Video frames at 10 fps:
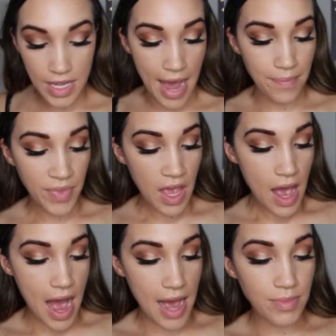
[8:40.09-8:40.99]
Yeah,
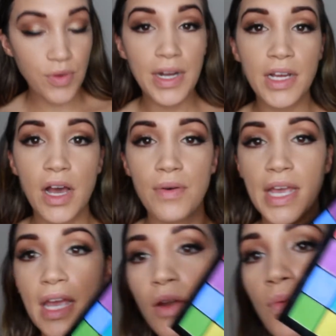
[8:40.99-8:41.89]
I'm going to go
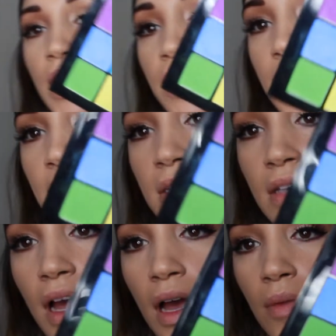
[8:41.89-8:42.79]
in with
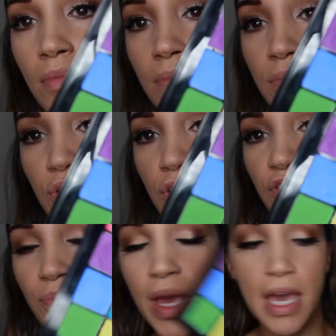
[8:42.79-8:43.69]
this sort
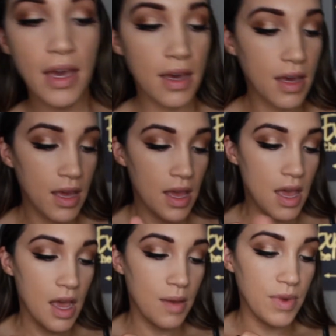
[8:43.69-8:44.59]
of pink.
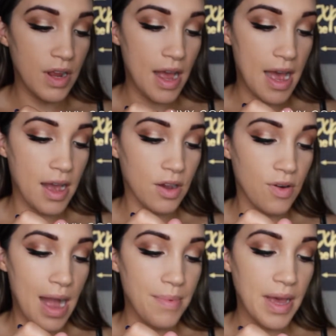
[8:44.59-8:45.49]
I'm going to
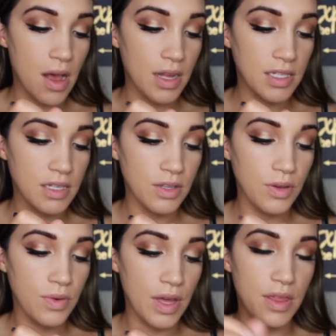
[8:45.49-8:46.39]
grab it
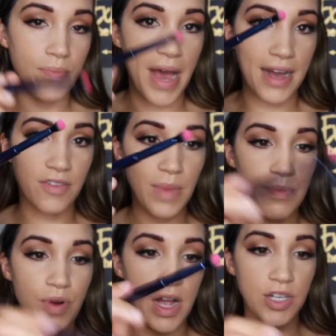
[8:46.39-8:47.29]
onto the back of
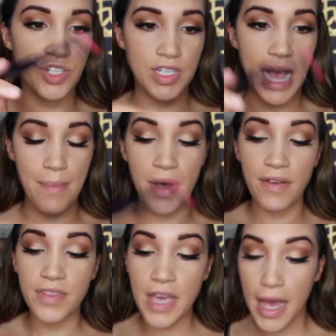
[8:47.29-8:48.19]
my brush, tap
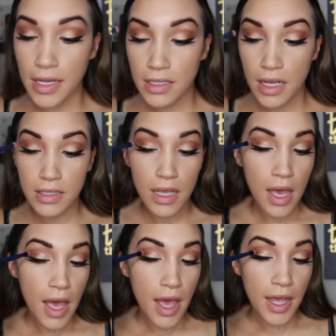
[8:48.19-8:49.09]
off the excess,
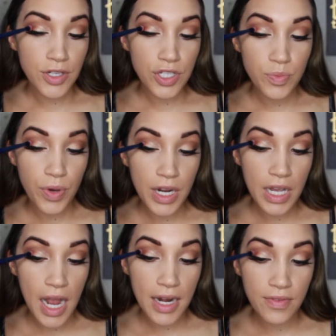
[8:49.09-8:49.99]
and just put
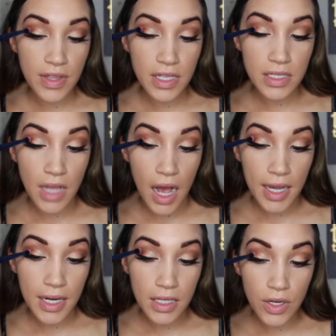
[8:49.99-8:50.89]
it kind of in the
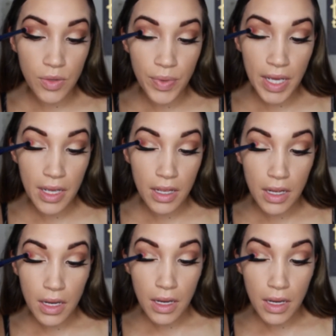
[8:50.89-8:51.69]
socket a little bit.